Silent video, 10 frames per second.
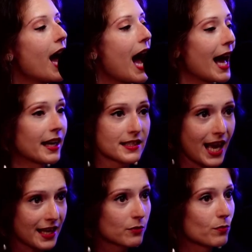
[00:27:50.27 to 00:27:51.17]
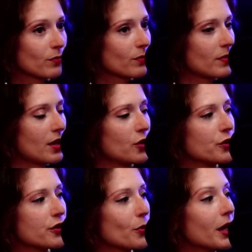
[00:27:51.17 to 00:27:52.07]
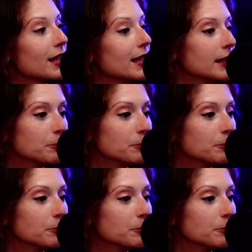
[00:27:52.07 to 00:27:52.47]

And as Adam alluded to earlier,